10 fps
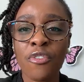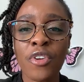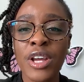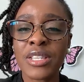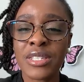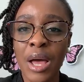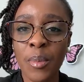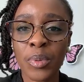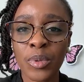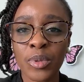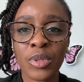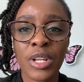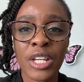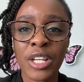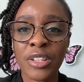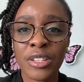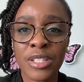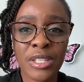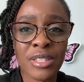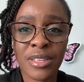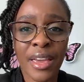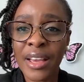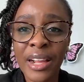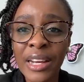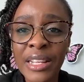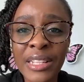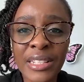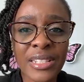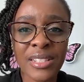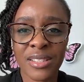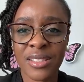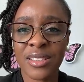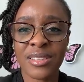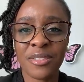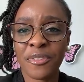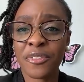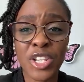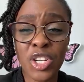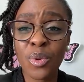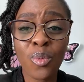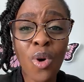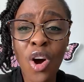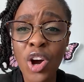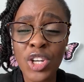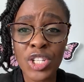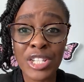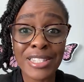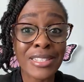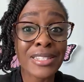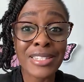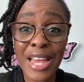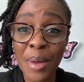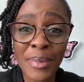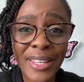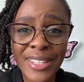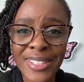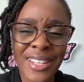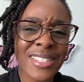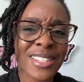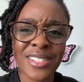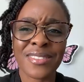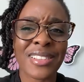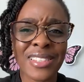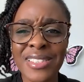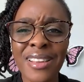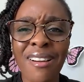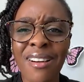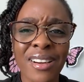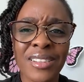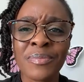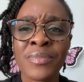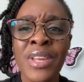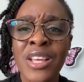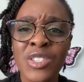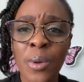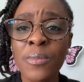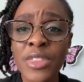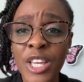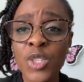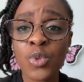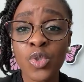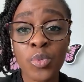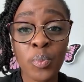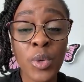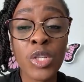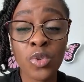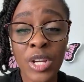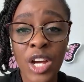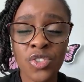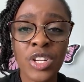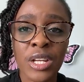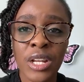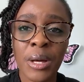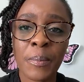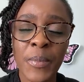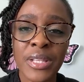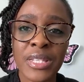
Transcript: For example, is the hair clean? Is it freshly washed? Is it damaged? Etc. These are some things which could actually make